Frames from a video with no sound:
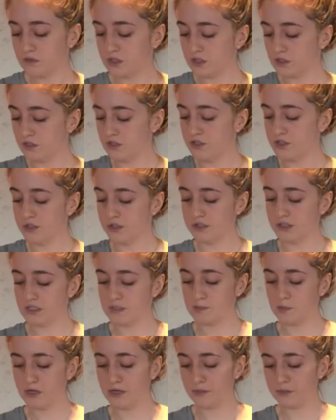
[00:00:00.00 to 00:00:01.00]
So at
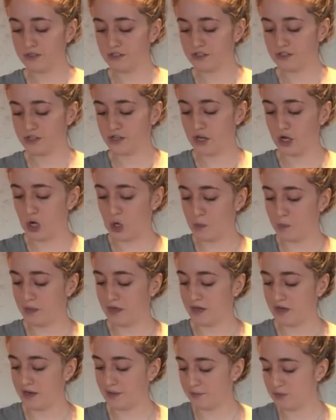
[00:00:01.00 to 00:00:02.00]
this point, we're just going to open
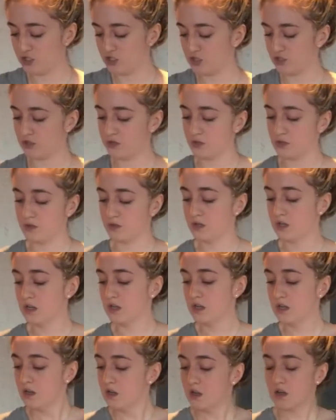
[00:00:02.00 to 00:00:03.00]
it up to
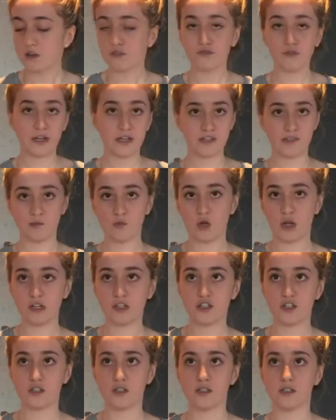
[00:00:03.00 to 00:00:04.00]
random
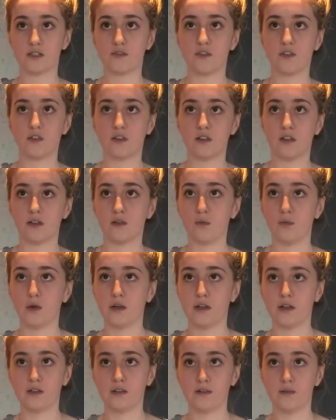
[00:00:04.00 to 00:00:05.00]
questions for the
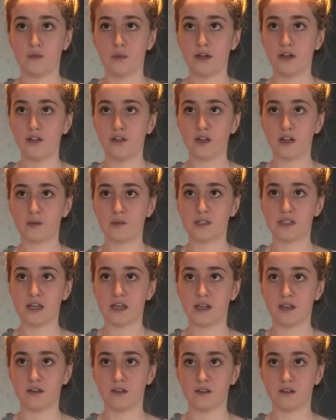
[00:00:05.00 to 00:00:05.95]
Flip. Why do you look upset?